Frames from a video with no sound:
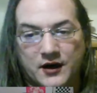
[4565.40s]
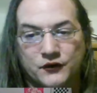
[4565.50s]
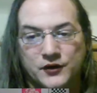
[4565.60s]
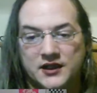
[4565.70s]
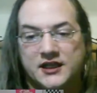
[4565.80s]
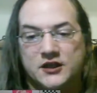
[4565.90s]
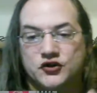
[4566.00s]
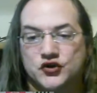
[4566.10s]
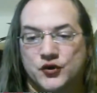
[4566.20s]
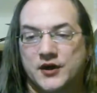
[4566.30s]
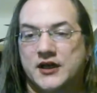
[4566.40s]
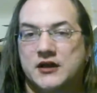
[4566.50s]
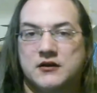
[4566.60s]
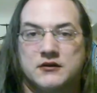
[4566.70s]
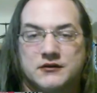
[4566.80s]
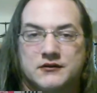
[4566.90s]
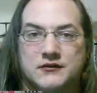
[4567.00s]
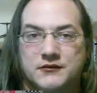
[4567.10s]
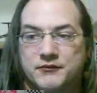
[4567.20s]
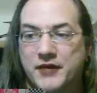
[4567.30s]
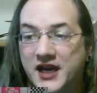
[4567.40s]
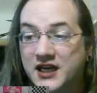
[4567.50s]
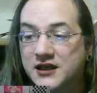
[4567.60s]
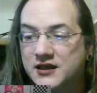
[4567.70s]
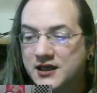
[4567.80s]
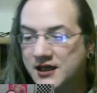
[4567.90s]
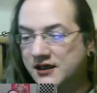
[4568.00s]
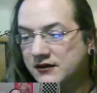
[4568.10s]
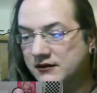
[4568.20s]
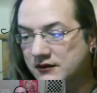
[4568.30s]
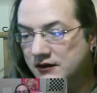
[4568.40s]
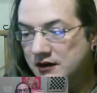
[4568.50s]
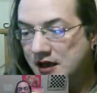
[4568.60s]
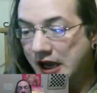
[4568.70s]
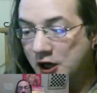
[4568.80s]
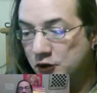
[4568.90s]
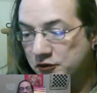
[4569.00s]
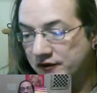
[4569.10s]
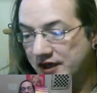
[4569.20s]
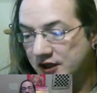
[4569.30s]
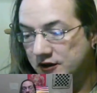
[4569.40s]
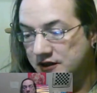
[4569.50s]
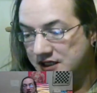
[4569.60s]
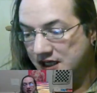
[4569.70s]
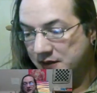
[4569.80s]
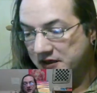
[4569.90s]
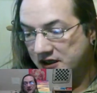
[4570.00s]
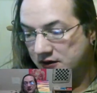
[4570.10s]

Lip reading: really enjoyed painting today. I hope you've had a good time here.